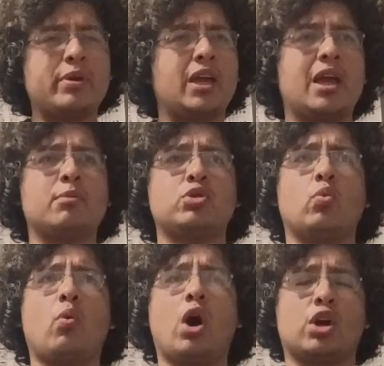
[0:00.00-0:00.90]
being able to
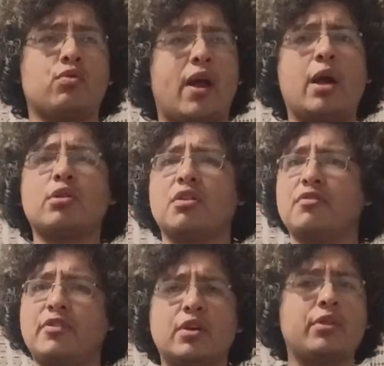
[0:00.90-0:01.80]
walk around and
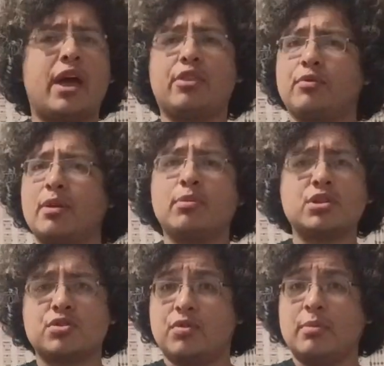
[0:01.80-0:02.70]
feel that 3
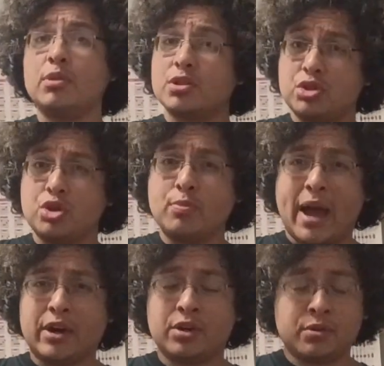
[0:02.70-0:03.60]
plus 3 plus 2
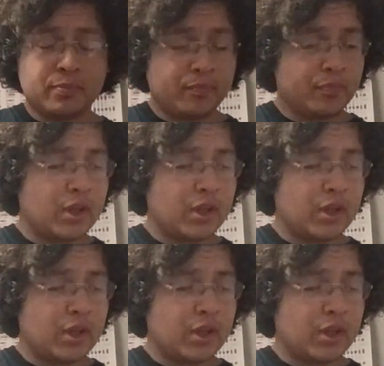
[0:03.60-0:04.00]
pattern